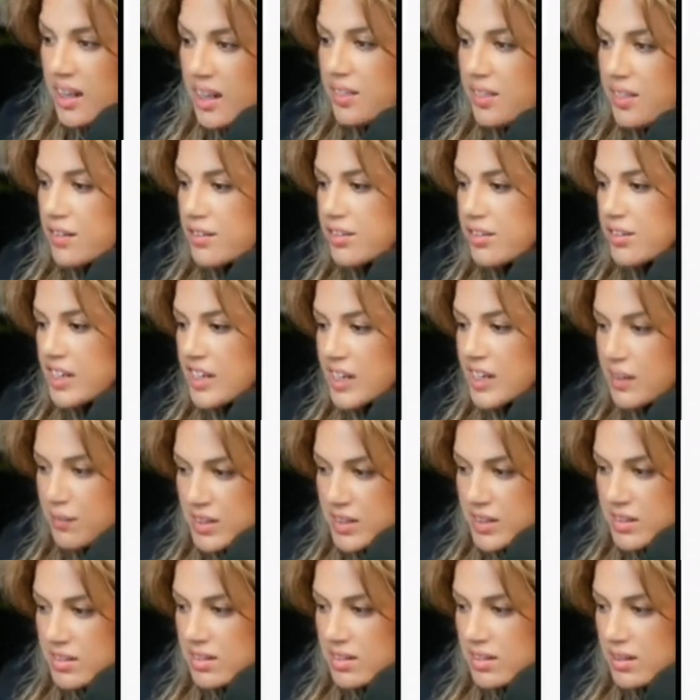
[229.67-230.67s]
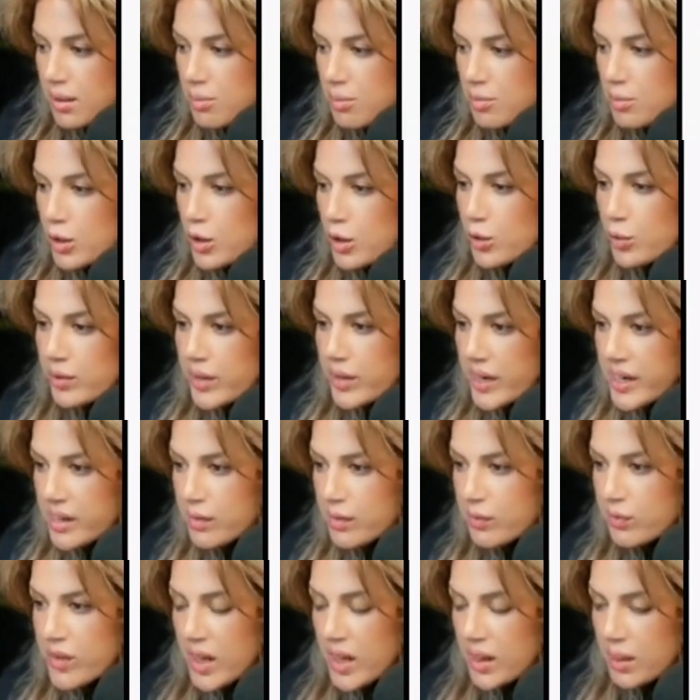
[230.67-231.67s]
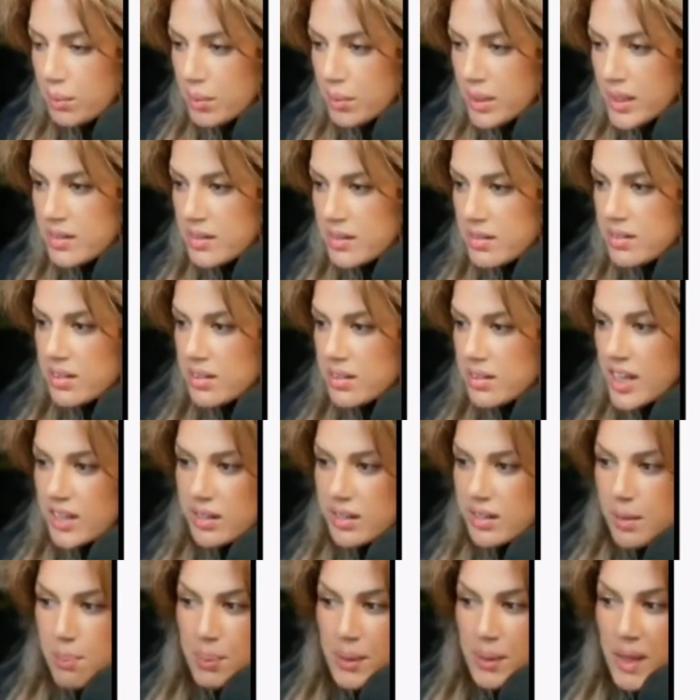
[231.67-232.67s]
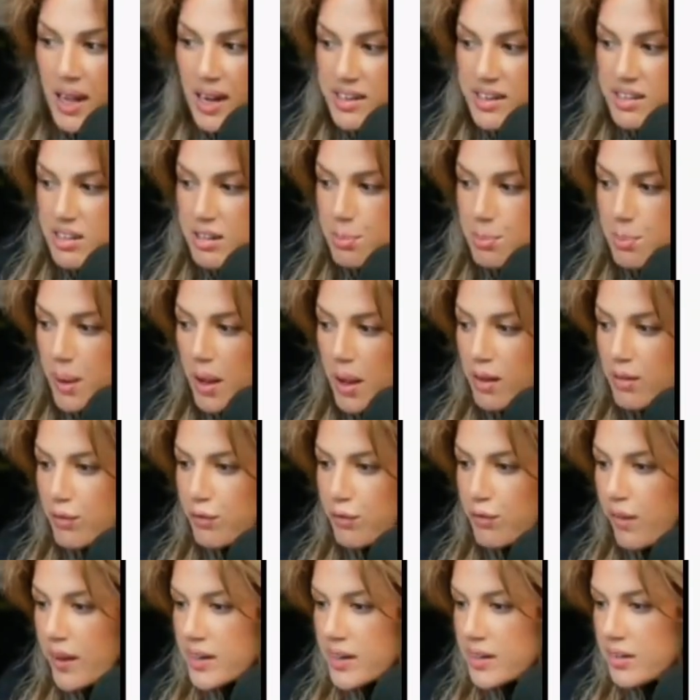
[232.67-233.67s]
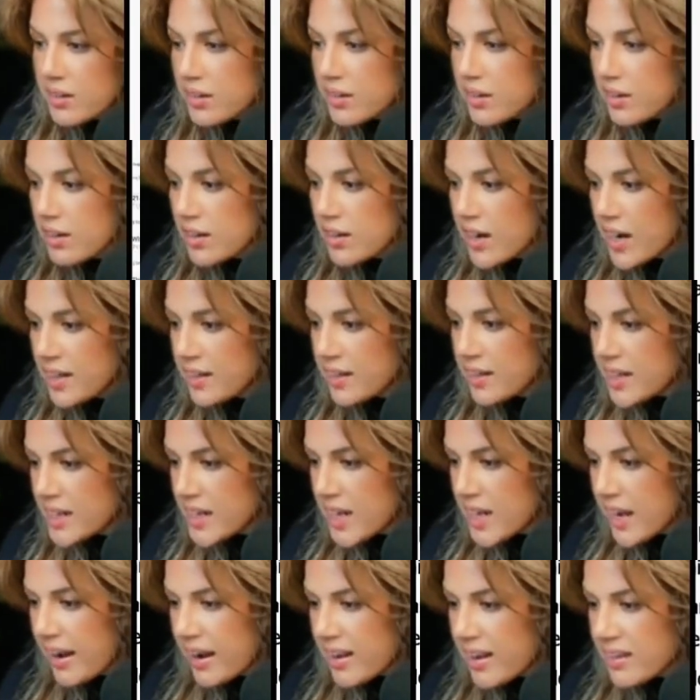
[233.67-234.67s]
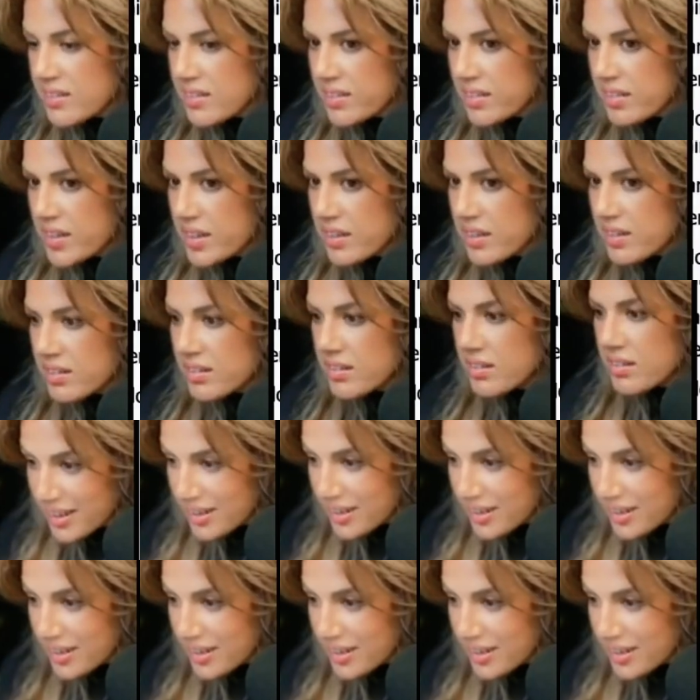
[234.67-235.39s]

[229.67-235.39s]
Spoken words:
There's even some creative elements like the blind spot finder, and then it has this.